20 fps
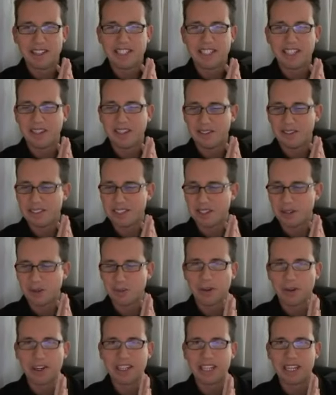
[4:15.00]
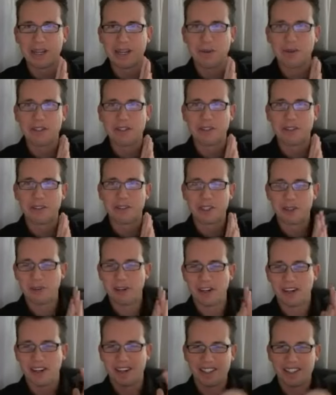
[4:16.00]
Tell the world how wonderful you
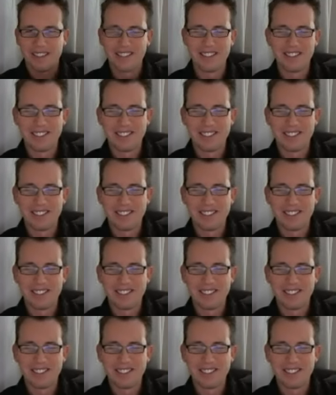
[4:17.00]
are.